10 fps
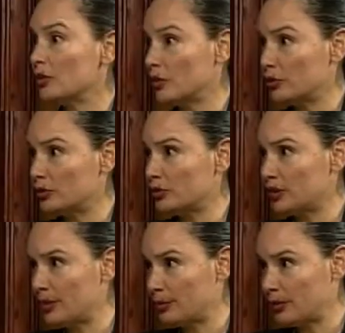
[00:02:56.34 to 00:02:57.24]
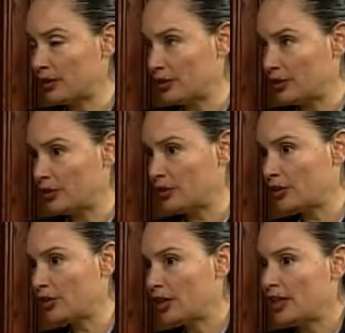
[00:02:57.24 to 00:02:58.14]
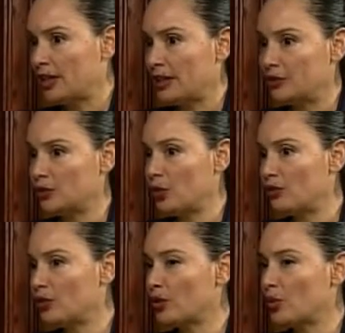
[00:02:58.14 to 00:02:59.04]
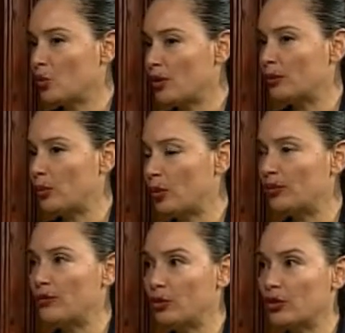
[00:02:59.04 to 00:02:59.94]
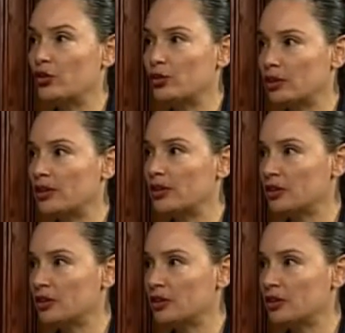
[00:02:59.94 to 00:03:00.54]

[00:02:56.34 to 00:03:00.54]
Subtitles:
loans in particular, it's over $1.4 trillion